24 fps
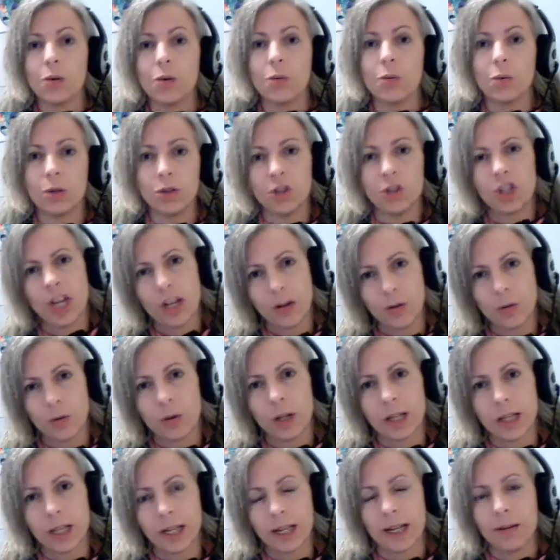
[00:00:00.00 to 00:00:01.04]
will
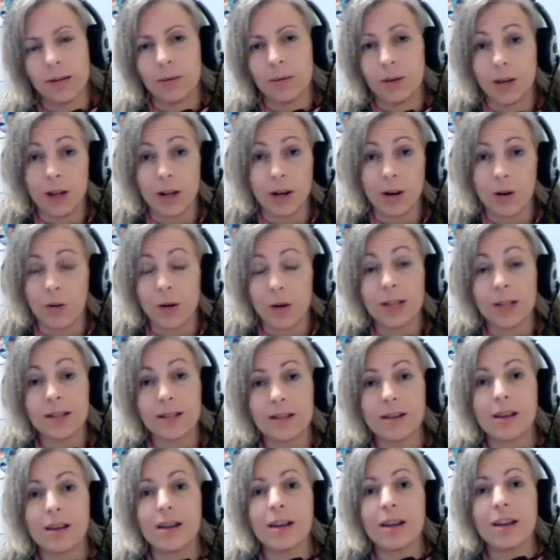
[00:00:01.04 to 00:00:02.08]
generally, but not always,